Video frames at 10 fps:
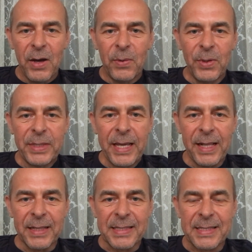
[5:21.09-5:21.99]
What
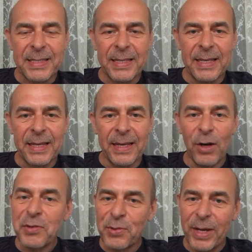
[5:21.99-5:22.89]
else?
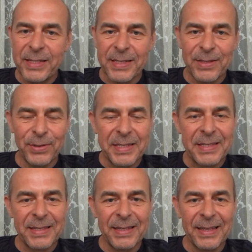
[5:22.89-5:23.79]
Also, I just
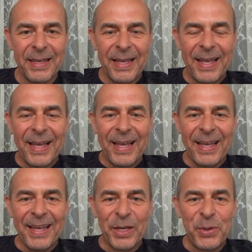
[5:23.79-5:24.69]
noticed
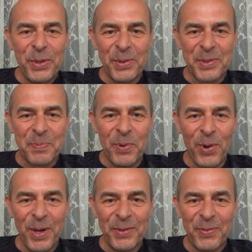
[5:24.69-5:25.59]
a curious
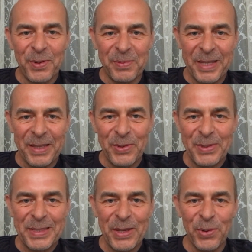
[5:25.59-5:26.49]
point from the new
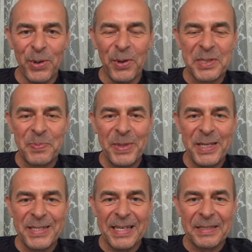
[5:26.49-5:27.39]
CEO
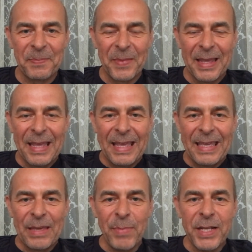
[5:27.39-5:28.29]
speech that
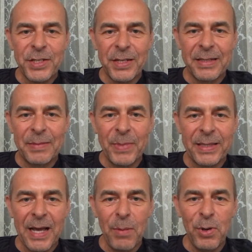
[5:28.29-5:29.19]
he mentioned
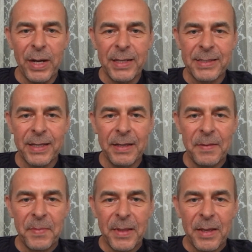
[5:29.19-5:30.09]
Metabo as a
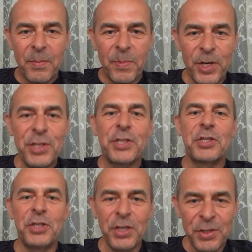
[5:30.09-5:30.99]

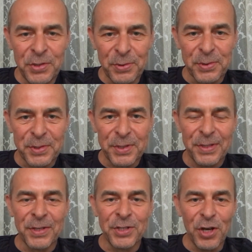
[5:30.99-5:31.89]
prestigious
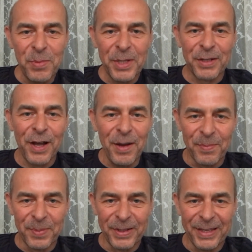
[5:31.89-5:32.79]
German
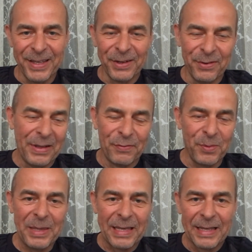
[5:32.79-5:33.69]
company. Well,
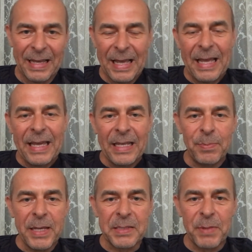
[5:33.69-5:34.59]
for me,
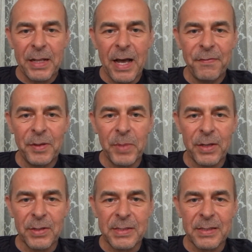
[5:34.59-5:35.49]
it makes me laughing
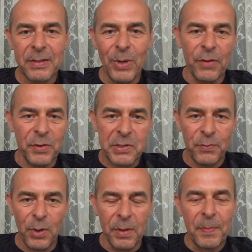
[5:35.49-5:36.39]
because, well, first
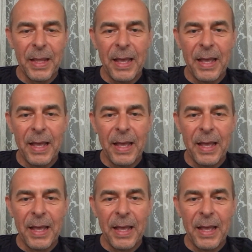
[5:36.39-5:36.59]
of all,